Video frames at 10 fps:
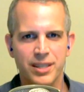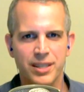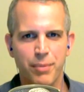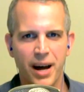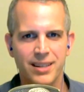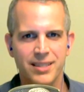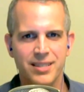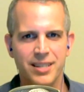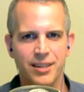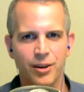
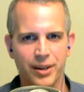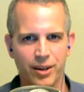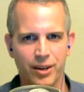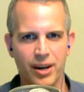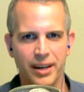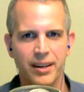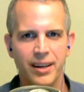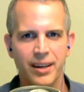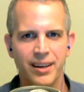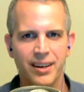dependency going on.
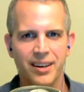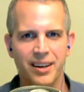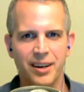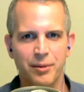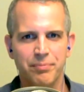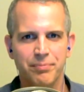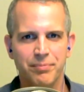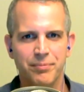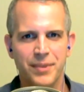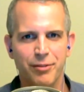
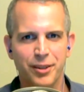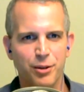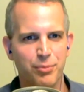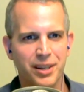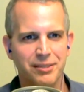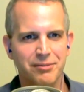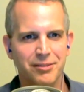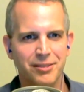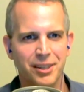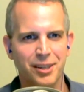Definitely could be
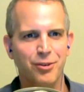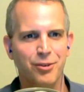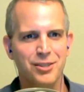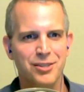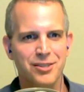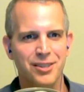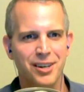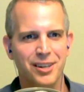ingress,